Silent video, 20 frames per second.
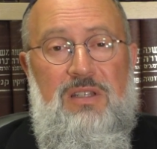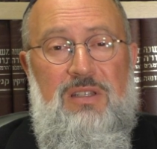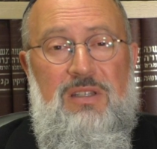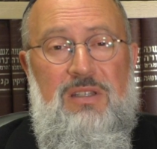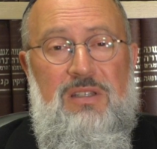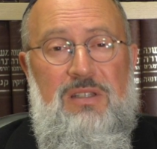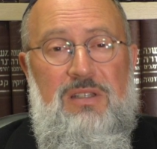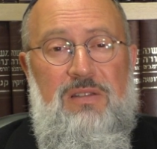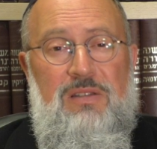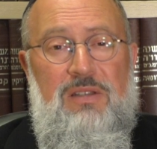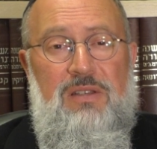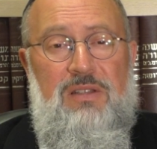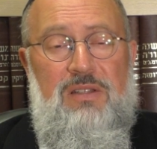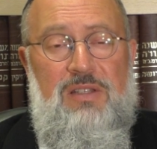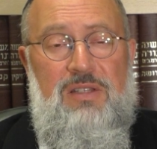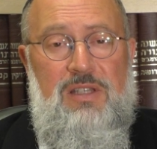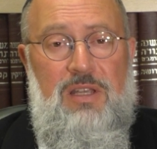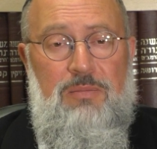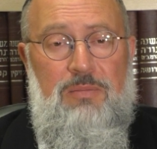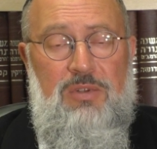the, the
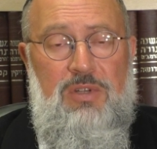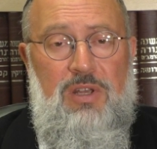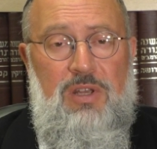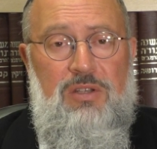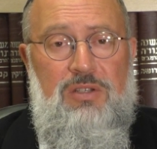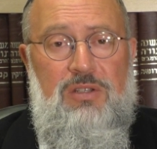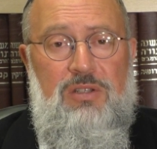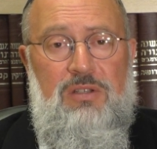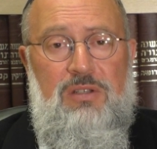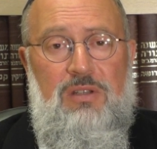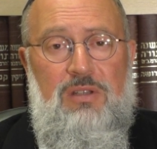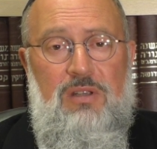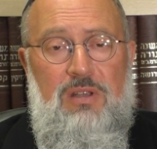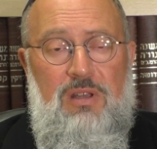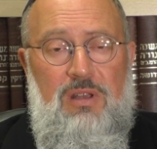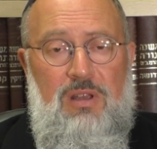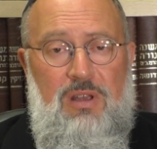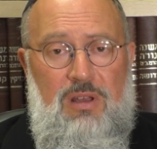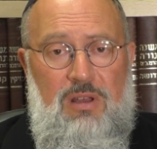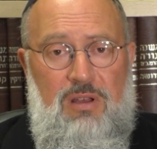dissemination
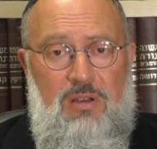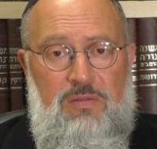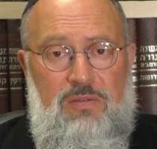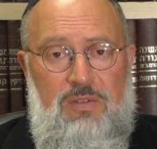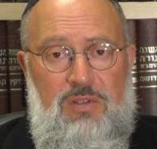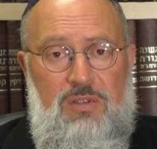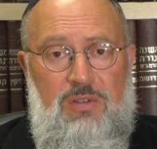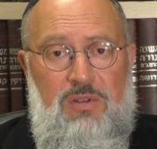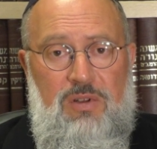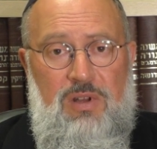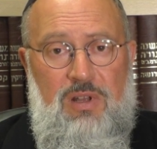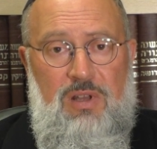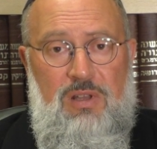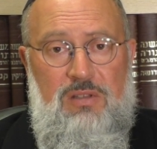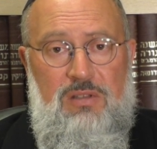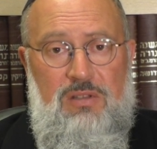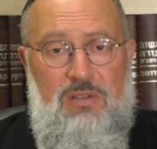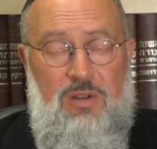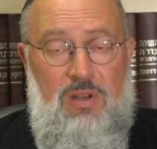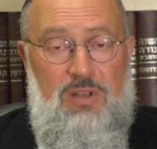of the Torah,
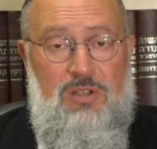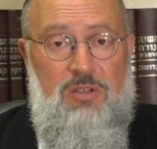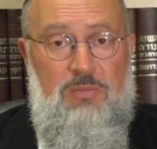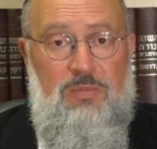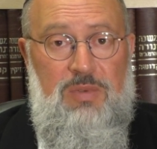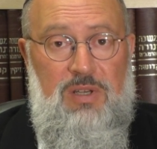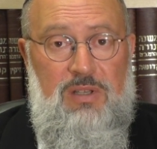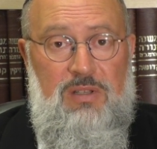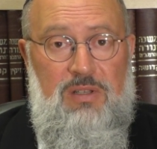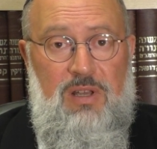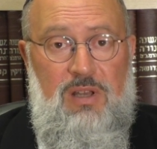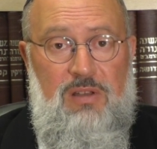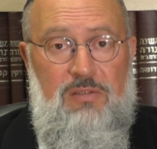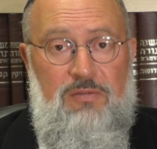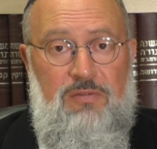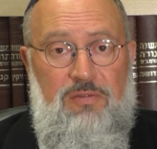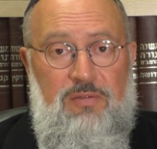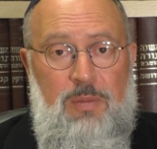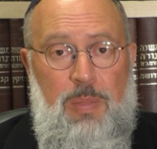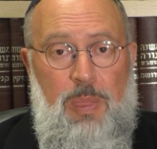the Trasha Bichtav,